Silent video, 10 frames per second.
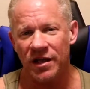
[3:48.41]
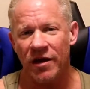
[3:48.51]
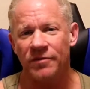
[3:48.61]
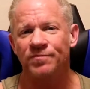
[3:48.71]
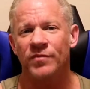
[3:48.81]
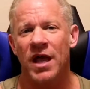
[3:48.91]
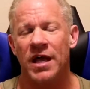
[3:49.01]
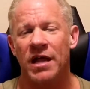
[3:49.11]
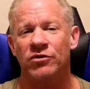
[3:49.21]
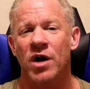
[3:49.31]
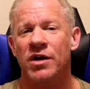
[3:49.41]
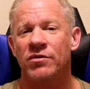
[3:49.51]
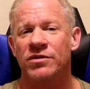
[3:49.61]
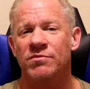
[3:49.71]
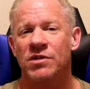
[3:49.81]
there and I'll try to
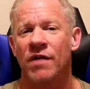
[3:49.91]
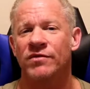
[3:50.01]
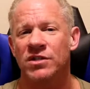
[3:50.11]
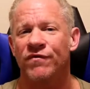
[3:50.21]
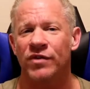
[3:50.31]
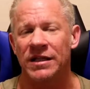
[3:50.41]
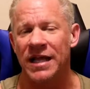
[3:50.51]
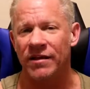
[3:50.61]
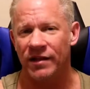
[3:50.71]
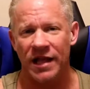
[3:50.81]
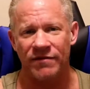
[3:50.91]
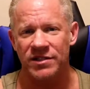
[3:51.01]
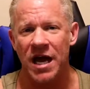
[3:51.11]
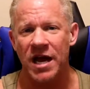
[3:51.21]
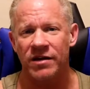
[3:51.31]
do some stuff just for the left
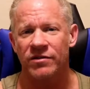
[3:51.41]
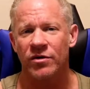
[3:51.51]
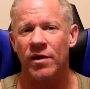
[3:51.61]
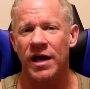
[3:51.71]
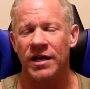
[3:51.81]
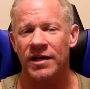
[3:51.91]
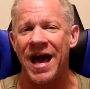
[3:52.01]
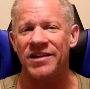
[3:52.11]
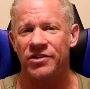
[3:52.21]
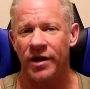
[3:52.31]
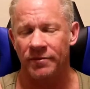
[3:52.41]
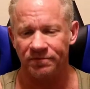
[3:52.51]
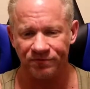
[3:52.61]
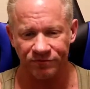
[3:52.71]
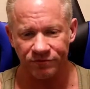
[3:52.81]
side so I can catch it up.